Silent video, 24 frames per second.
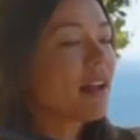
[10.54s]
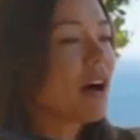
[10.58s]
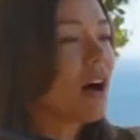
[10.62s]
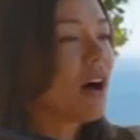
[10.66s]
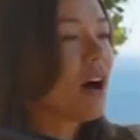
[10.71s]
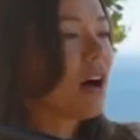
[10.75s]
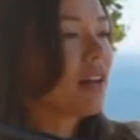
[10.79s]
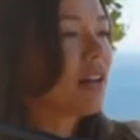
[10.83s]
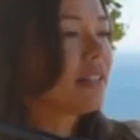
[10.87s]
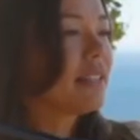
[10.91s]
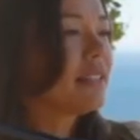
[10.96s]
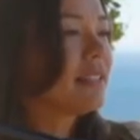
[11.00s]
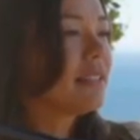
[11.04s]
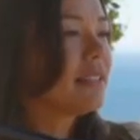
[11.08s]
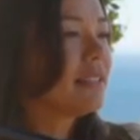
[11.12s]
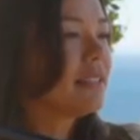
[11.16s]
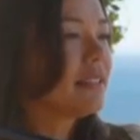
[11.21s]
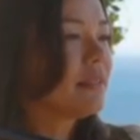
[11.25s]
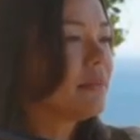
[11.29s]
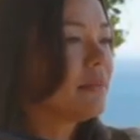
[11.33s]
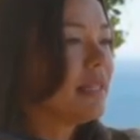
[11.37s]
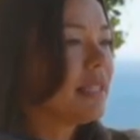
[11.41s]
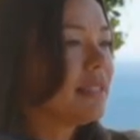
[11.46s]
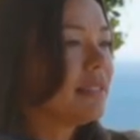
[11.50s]

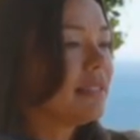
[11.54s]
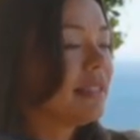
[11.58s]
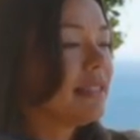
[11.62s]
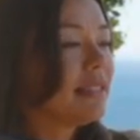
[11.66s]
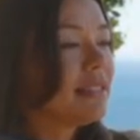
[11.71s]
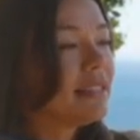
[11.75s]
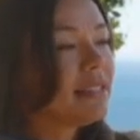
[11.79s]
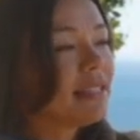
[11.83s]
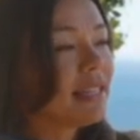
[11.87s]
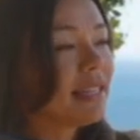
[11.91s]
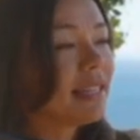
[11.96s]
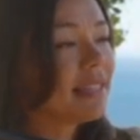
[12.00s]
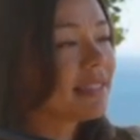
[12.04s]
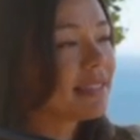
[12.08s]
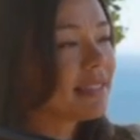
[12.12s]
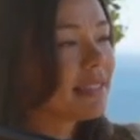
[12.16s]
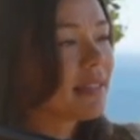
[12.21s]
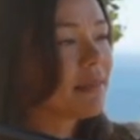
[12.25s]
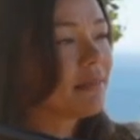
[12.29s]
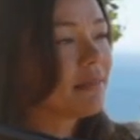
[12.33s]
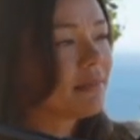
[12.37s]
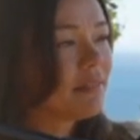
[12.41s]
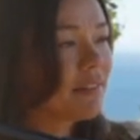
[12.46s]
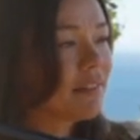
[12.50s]
autism is a
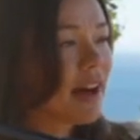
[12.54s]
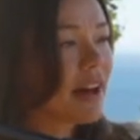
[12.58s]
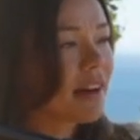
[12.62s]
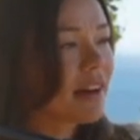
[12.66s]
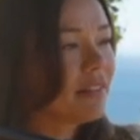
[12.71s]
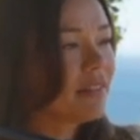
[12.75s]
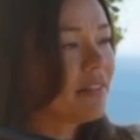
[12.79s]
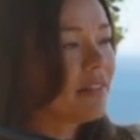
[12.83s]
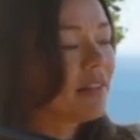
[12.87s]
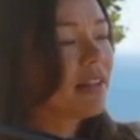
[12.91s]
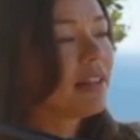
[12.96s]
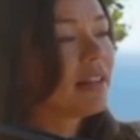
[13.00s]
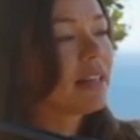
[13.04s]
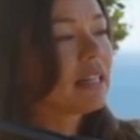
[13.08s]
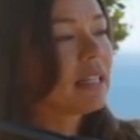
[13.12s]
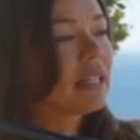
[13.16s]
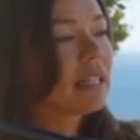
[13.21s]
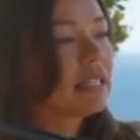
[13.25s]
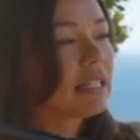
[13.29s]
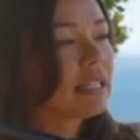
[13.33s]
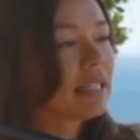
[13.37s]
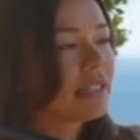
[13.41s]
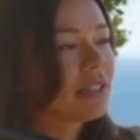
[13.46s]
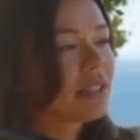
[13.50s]
DSM-5
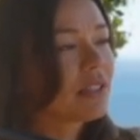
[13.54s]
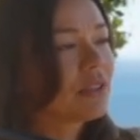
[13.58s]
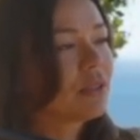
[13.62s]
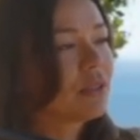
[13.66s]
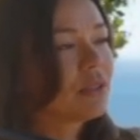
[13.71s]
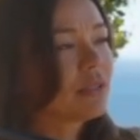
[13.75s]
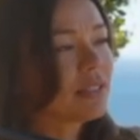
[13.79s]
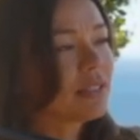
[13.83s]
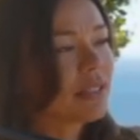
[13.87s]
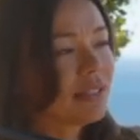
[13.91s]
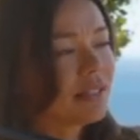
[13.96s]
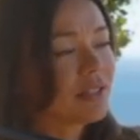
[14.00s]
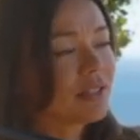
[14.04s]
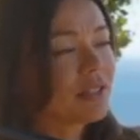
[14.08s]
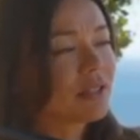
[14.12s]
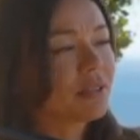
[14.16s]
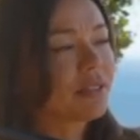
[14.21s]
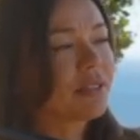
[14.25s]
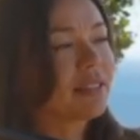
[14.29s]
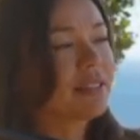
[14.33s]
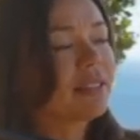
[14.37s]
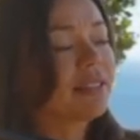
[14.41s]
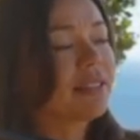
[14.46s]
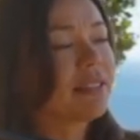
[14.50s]
clinical
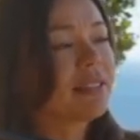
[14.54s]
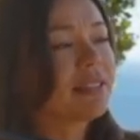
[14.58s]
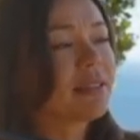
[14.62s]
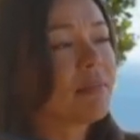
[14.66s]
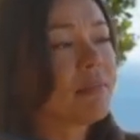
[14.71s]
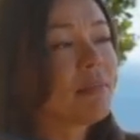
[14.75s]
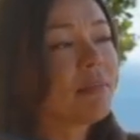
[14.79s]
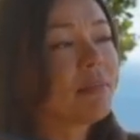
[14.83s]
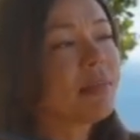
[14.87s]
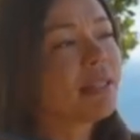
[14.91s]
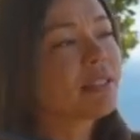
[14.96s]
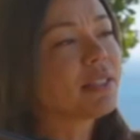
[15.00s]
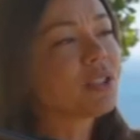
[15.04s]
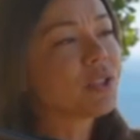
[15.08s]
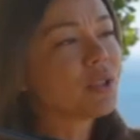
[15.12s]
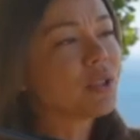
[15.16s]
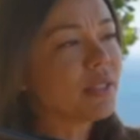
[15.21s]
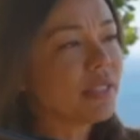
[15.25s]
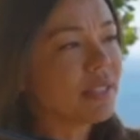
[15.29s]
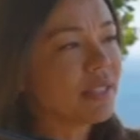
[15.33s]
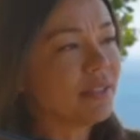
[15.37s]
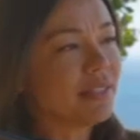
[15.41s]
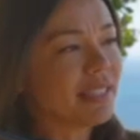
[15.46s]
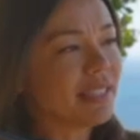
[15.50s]
diagnosis. It's a
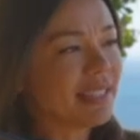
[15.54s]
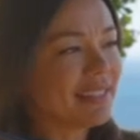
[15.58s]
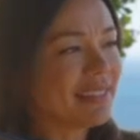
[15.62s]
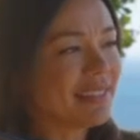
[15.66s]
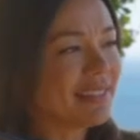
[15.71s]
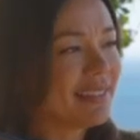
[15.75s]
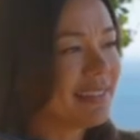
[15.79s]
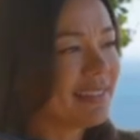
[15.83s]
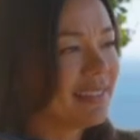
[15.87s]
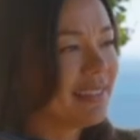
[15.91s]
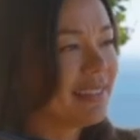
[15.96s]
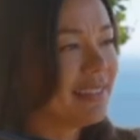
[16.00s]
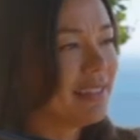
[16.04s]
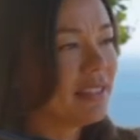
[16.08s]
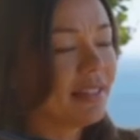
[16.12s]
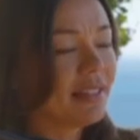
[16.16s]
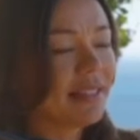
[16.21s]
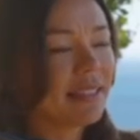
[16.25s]
mental illness, like